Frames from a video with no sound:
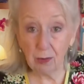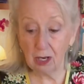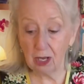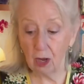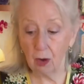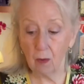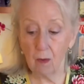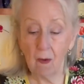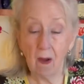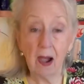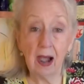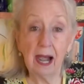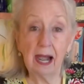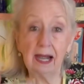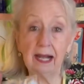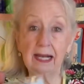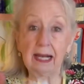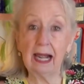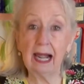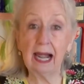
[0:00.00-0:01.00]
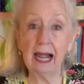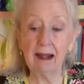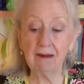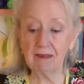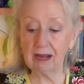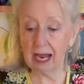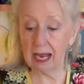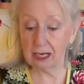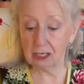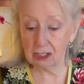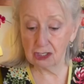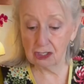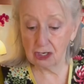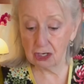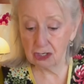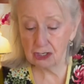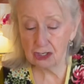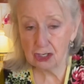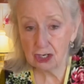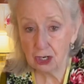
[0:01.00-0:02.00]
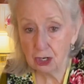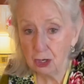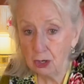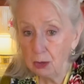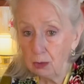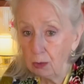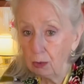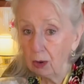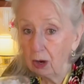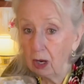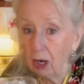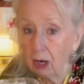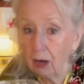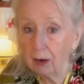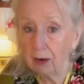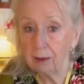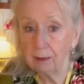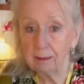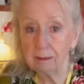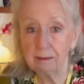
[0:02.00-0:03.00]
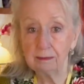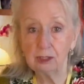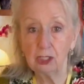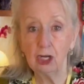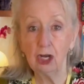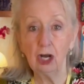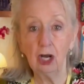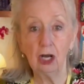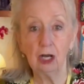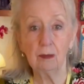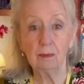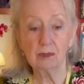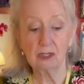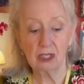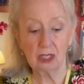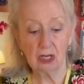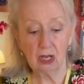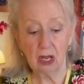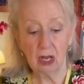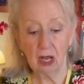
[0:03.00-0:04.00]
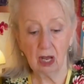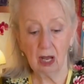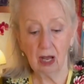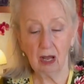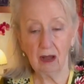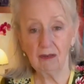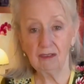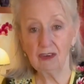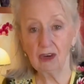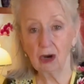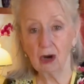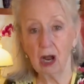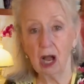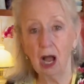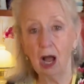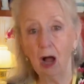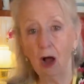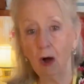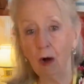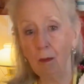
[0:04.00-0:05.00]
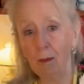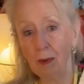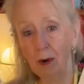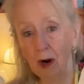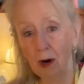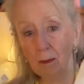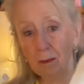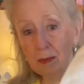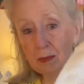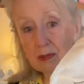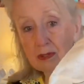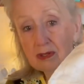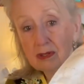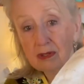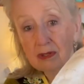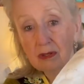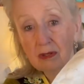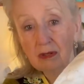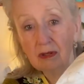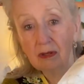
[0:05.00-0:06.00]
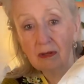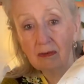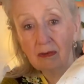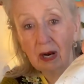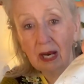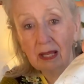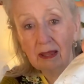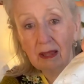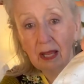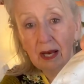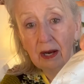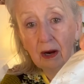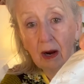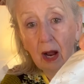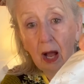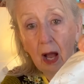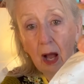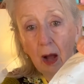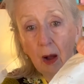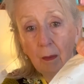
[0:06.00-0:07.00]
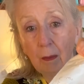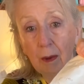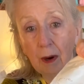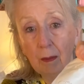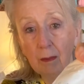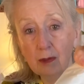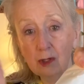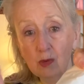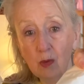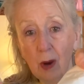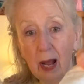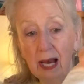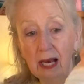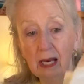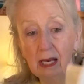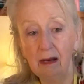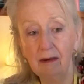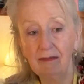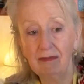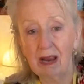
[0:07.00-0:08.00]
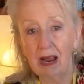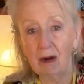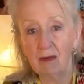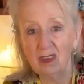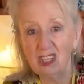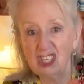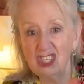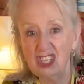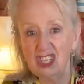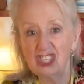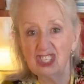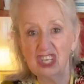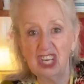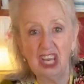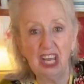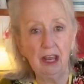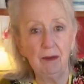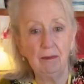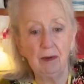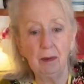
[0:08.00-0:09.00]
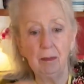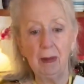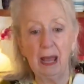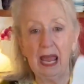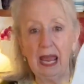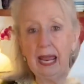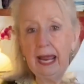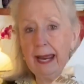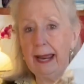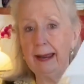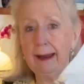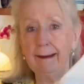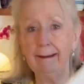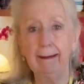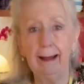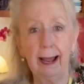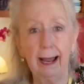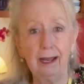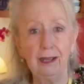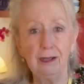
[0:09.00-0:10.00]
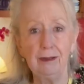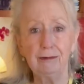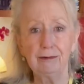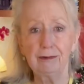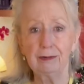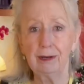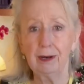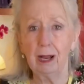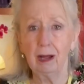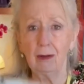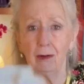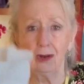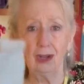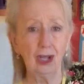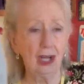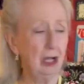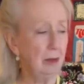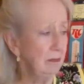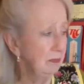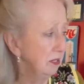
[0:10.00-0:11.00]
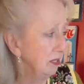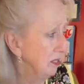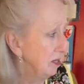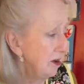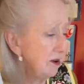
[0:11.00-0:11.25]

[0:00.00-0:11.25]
go. I've got 2 cups of your all-purpose, right there, all-purpose white lily flour. This is just an empty bag. I used it all up, and